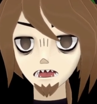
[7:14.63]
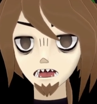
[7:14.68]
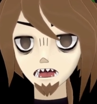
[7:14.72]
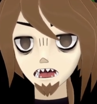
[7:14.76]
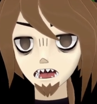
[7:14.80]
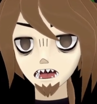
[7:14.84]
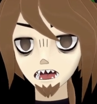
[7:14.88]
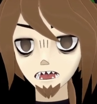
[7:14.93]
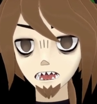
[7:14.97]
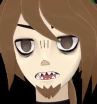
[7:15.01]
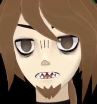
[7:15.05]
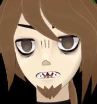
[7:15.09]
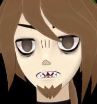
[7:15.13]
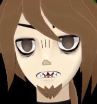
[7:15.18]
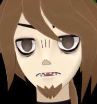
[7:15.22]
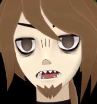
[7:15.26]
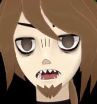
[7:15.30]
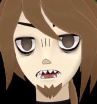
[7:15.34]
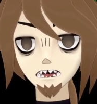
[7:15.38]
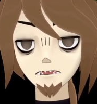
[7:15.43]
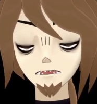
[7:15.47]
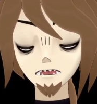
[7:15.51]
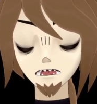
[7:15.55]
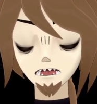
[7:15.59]
And I
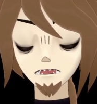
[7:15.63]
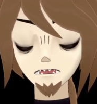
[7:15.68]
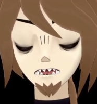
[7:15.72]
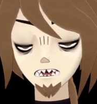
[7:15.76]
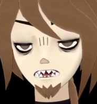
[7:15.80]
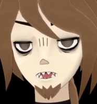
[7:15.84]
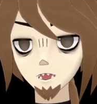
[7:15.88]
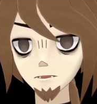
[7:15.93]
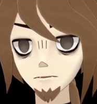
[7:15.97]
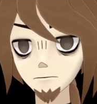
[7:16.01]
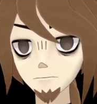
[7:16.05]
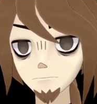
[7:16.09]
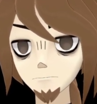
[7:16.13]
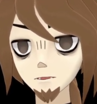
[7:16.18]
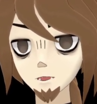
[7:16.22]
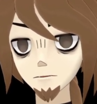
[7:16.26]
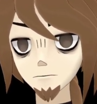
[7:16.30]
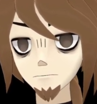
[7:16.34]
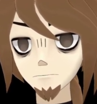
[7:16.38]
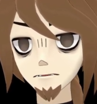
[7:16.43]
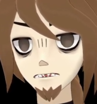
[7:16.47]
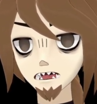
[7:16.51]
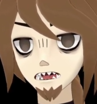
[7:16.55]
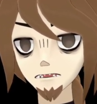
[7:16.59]
need to
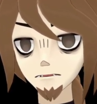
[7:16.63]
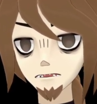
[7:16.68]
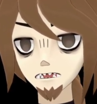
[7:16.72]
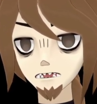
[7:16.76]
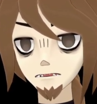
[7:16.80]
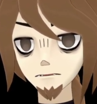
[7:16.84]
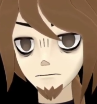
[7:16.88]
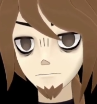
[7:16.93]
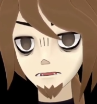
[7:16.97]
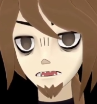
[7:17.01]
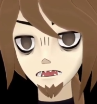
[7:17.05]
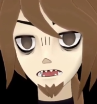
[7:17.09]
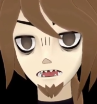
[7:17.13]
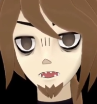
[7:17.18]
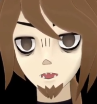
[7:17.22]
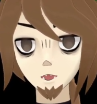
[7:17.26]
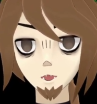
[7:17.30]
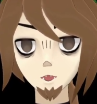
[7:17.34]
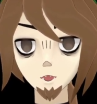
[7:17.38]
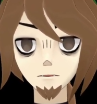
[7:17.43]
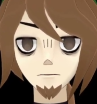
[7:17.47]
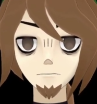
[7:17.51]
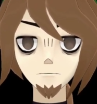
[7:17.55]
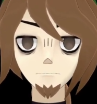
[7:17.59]
just leave
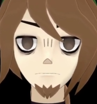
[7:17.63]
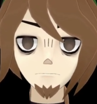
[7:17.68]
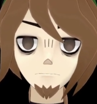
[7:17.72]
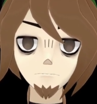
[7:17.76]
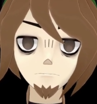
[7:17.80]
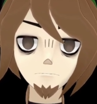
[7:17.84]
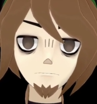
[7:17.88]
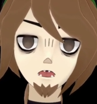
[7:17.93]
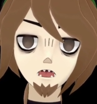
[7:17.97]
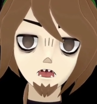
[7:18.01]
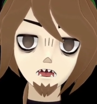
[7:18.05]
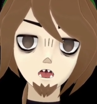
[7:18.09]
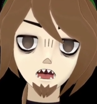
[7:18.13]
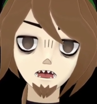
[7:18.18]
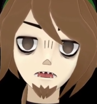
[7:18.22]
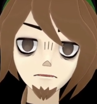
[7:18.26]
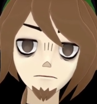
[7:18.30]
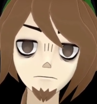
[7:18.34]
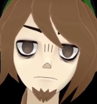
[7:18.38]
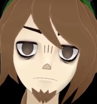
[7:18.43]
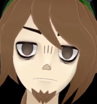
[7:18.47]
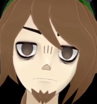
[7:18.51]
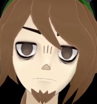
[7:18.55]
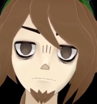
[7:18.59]
a lot of
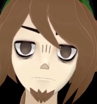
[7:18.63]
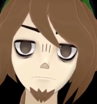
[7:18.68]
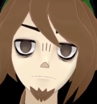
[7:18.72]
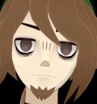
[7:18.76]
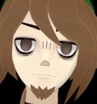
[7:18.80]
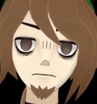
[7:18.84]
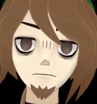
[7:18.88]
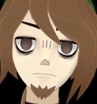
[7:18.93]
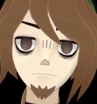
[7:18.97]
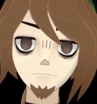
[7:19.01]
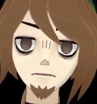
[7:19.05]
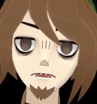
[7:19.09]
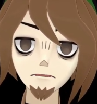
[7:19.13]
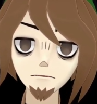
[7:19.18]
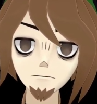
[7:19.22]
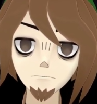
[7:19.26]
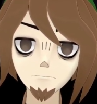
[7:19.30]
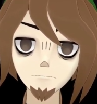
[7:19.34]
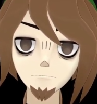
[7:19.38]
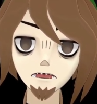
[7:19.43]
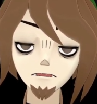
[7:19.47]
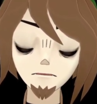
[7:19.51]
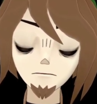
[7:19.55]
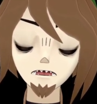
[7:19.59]
my big
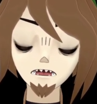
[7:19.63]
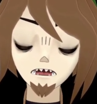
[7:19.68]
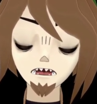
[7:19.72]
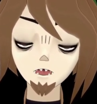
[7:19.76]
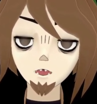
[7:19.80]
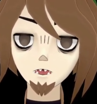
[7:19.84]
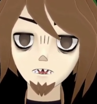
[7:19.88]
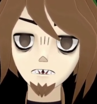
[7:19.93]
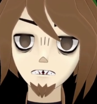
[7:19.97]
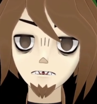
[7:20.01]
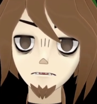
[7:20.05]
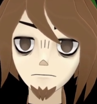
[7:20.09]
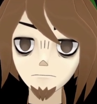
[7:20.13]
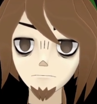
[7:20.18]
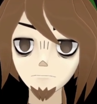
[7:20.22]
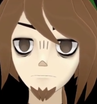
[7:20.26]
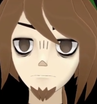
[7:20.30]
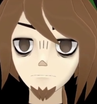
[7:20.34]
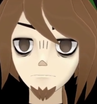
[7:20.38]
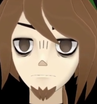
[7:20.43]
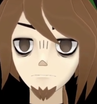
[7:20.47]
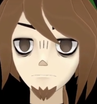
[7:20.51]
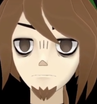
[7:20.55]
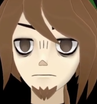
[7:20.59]
ideas
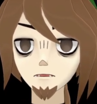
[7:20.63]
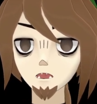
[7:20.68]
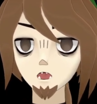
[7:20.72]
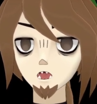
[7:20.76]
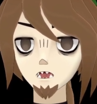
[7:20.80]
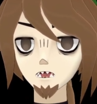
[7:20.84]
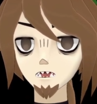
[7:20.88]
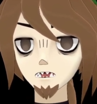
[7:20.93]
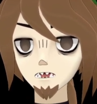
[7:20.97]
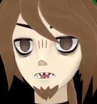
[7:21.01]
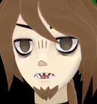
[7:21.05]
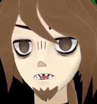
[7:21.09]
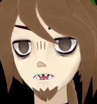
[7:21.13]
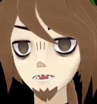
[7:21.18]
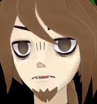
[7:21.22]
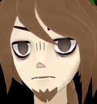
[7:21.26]
for